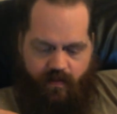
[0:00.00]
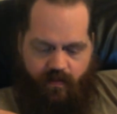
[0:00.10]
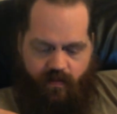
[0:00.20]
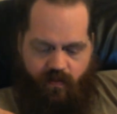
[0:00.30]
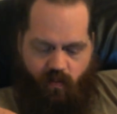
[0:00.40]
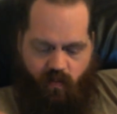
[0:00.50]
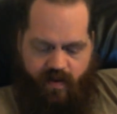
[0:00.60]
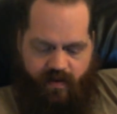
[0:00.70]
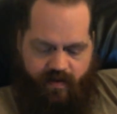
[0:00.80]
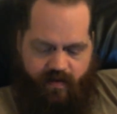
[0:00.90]
The
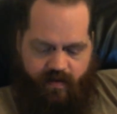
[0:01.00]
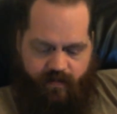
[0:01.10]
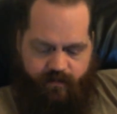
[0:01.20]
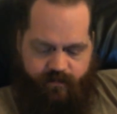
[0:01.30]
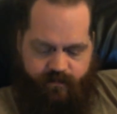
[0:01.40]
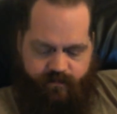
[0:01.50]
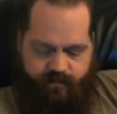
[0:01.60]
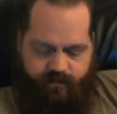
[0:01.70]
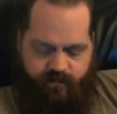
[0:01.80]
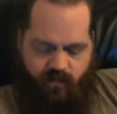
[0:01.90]
wick,
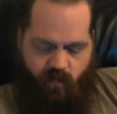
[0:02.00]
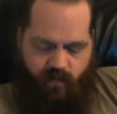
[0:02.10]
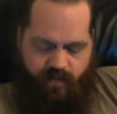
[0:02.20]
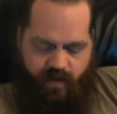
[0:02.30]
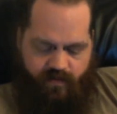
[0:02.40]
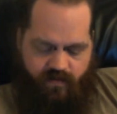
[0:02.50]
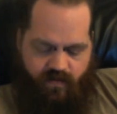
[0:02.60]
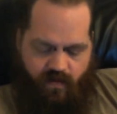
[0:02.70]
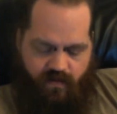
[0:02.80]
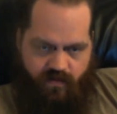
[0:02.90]
with that
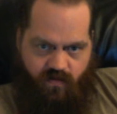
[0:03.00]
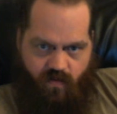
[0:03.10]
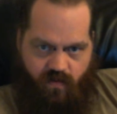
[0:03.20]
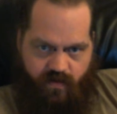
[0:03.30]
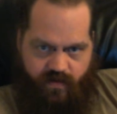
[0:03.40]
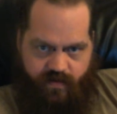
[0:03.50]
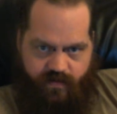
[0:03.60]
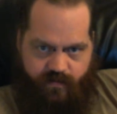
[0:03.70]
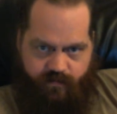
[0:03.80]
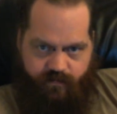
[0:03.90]
solid core in
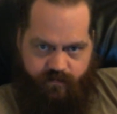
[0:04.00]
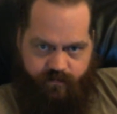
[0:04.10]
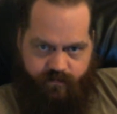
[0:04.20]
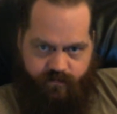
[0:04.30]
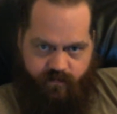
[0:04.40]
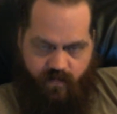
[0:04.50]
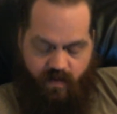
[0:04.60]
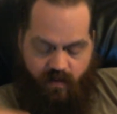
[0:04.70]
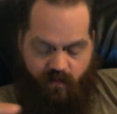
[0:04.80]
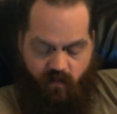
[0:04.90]
it,
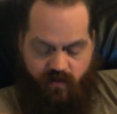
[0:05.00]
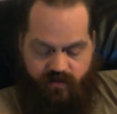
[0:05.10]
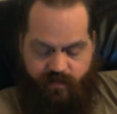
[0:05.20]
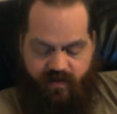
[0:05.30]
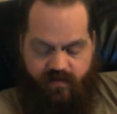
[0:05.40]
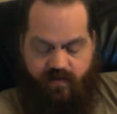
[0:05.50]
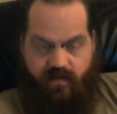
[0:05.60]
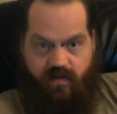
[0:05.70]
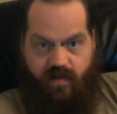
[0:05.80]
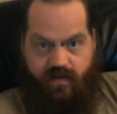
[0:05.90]
works
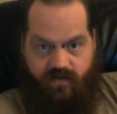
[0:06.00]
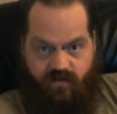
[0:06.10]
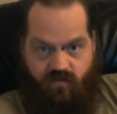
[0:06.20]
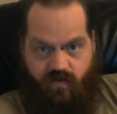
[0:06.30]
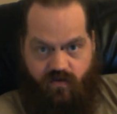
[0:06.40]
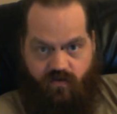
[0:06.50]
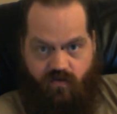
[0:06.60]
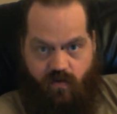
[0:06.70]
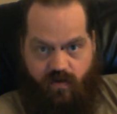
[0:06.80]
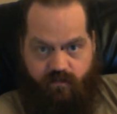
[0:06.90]
basically like a screw on your
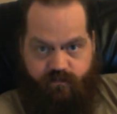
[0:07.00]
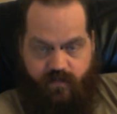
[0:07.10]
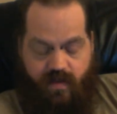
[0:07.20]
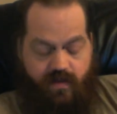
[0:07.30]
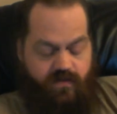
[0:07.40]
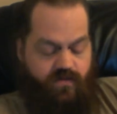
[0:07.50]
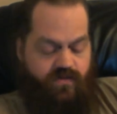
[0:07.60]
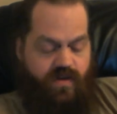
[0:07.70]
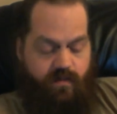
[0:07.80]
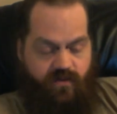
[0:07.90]
coil. So there's
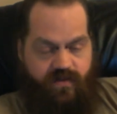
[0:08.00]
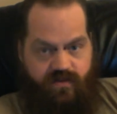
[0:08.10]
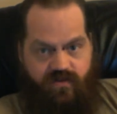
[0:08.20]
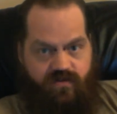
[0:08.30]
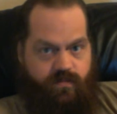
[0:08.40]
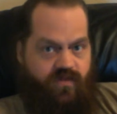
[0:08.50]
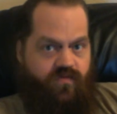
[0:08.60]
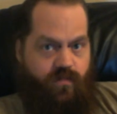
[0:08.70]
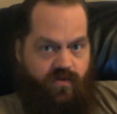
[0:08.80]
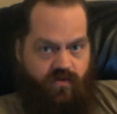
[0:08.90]
a couple things you should be
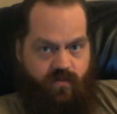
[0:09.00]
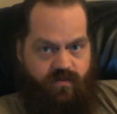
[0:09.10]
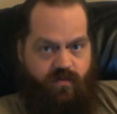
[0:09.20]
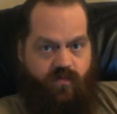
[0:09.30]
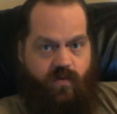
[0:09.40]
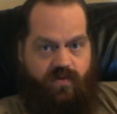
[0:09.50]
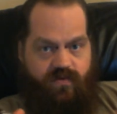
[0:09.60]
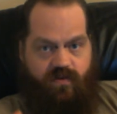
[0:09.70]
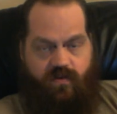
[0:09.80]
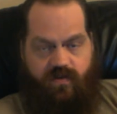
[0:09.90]
familiar with before you
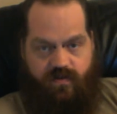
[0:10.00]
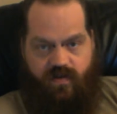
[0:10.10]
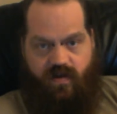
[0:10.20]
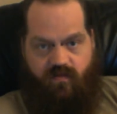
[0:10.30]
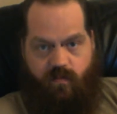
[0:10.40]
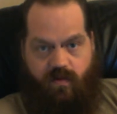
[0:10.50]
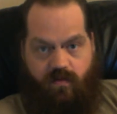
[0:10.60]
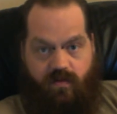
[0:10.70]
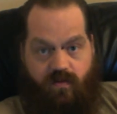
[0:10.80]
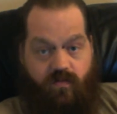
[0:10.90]
start this kind of a
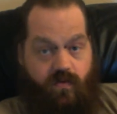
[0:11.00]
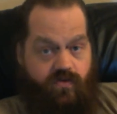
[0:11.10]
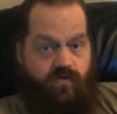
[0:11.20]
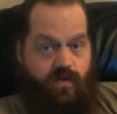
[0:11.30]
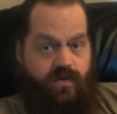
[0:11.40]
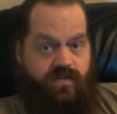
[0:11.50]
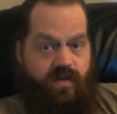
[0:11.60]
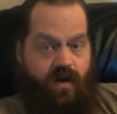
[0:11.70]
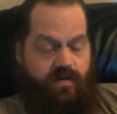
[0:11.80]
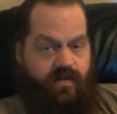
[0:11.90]
build, and the first one is
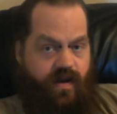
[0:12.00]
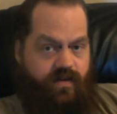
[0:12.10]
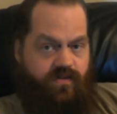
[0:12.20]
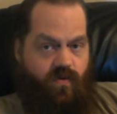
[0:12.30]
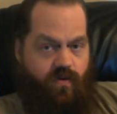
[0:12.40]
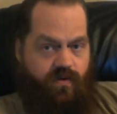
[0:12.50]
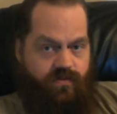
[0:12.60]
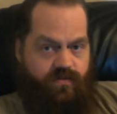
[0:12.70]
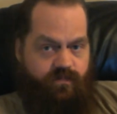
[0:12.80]
contact coils.